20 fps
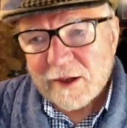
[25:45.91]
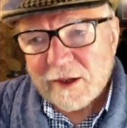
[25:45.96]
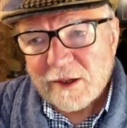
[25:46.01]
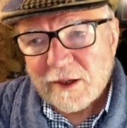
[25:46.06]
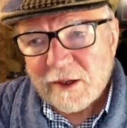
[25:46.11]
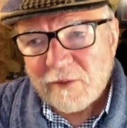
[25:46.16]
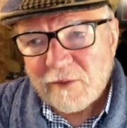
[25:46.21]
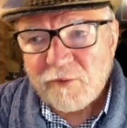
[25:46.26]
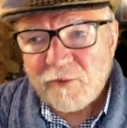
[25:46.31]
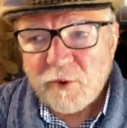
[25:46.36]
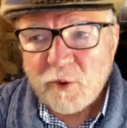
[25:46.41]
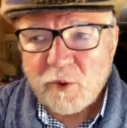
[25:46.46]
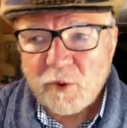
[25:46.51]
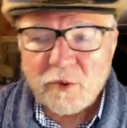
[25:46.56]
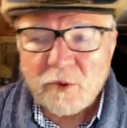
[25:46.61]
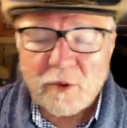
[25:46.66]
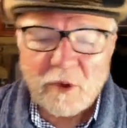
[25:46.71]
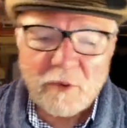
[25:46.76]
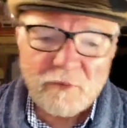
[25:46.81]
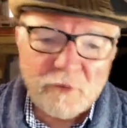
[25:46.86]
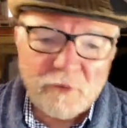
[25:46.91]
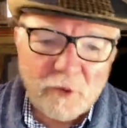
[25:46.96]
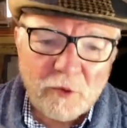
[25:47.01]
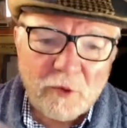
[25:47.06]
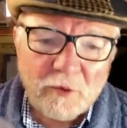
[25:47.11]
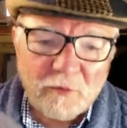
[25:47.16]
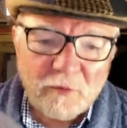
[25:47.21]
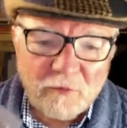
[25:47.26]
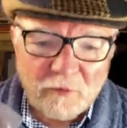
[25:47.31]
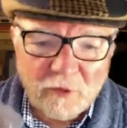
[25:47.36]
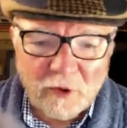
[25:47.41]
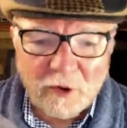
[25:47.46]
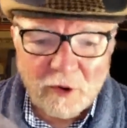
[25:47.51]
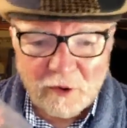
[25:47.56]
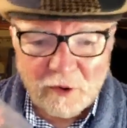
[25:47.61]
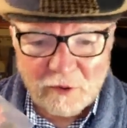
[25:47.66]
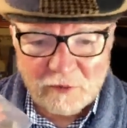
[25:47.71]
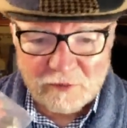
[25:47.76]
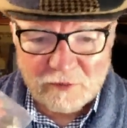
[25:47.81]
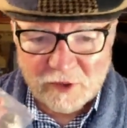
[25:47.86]
if you if you're
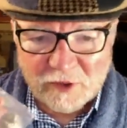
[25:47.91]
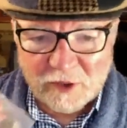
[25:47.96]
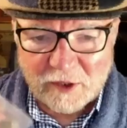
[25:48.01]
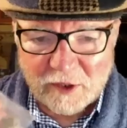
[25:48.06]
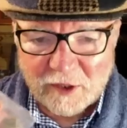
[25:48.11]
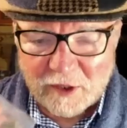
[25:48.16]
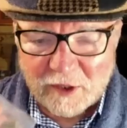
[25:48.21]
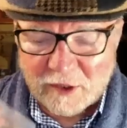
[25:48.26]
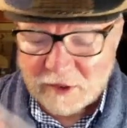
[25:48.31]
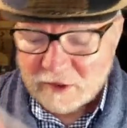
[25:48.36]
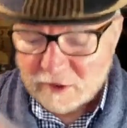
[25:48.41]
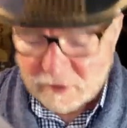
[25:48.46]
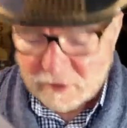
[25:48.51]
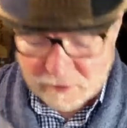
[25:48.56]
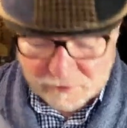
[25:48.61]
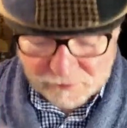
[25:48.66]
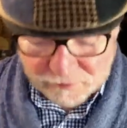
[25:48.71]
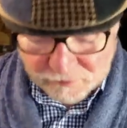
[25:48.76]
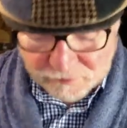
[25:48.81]
involved in this,